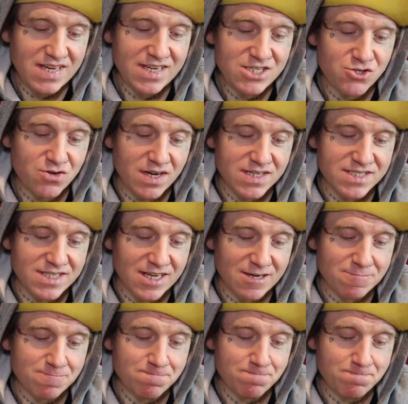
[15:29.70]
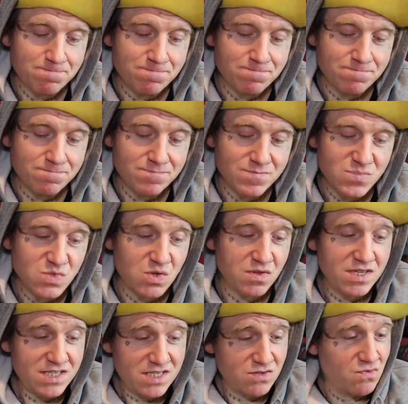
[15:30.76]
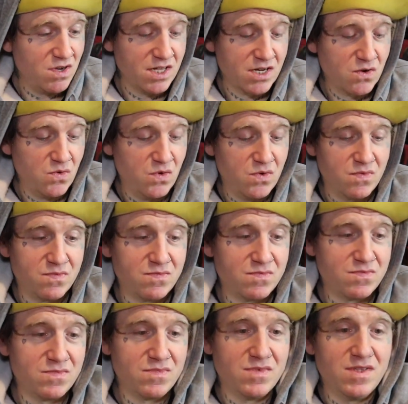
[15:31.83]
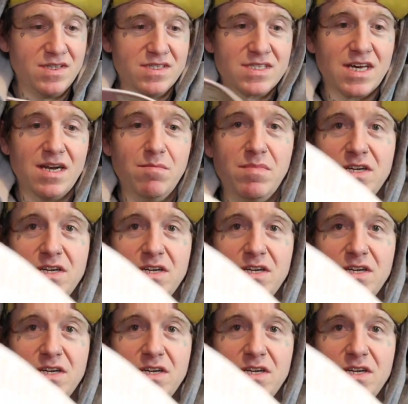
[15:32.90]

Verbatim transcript: Interesting. So this is really cool. It's got a